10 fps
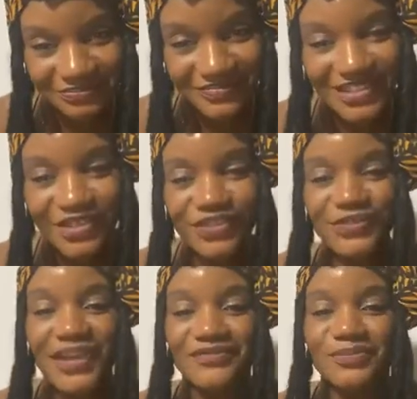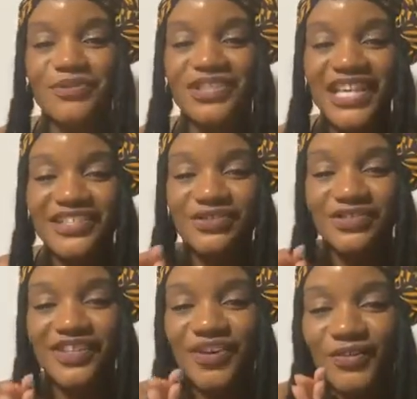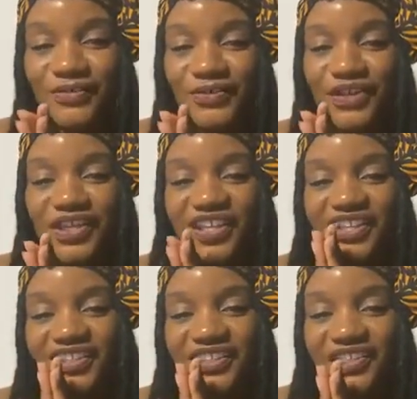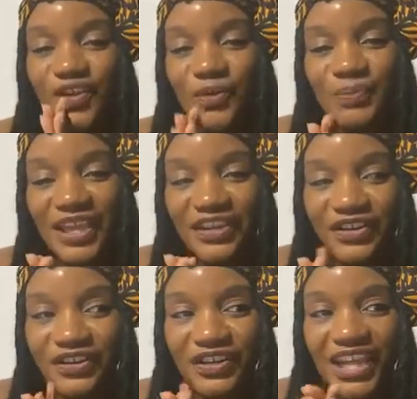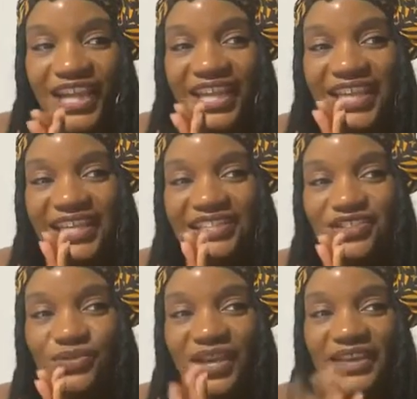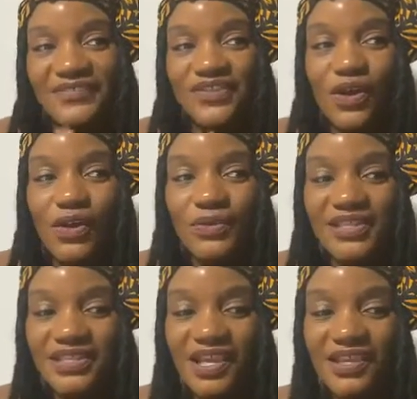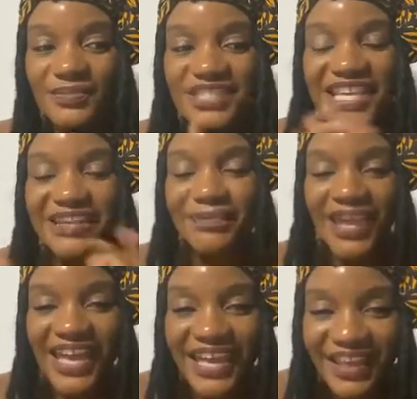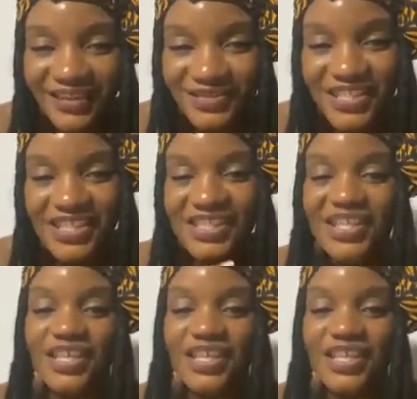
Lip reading: So you have to protect yourself you know, better, and you have to always like be taking baths and